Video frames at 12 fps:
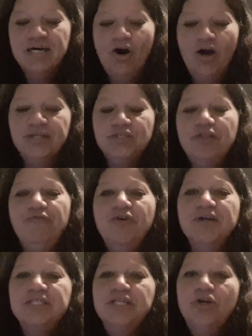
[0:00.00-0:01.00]
Alright, so the
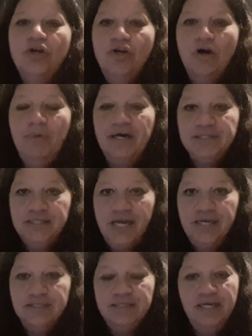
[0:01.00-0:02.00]
first thing you got to know about
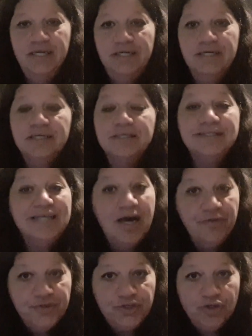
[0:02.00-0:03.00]
snakes in
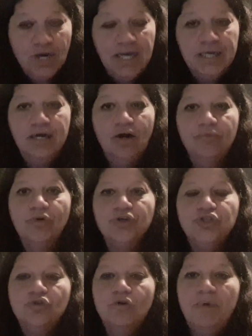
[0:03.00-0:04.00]
South Australia, I'm not
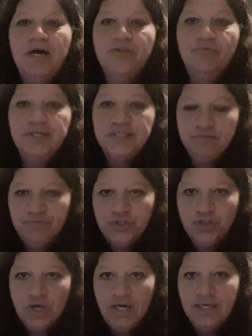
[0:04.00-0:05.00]
sure about the rest of
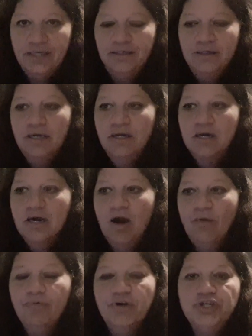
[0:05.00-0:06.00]
Australia.
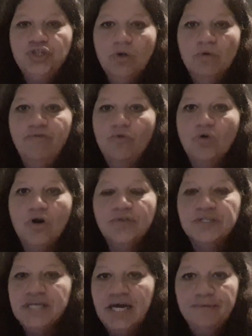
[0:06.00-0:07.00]
I'm pretty sure we've all got the
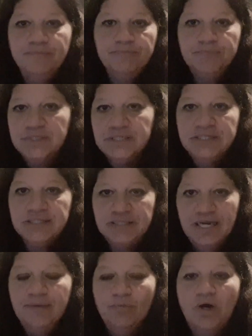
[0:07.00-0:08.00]
same
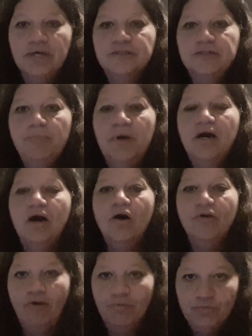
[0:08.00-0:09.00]
ones, but
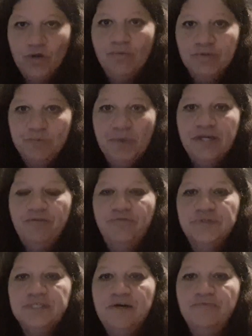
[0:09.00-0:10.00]
I'm speaking for
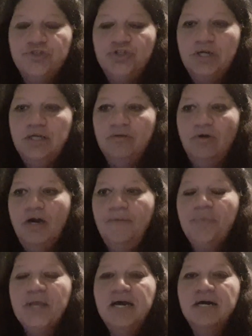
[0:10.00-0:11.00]
South Australia, right?
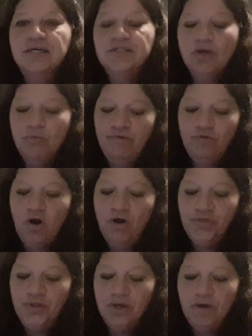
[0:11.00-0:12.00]
So we've
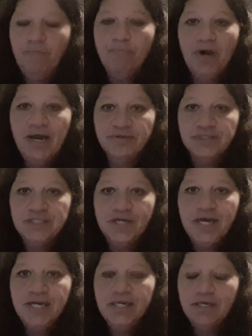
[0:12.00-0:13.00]
got the brown
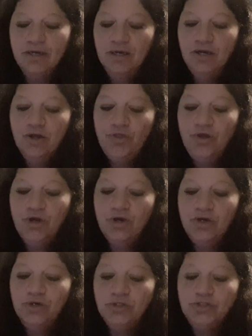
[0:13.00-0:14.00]
snake,
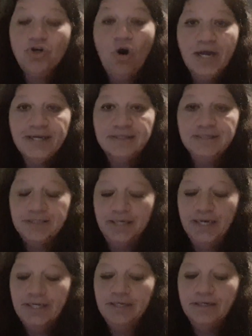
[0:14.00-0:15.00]
the tiger
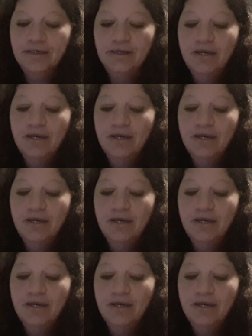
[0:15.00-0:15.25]
snake,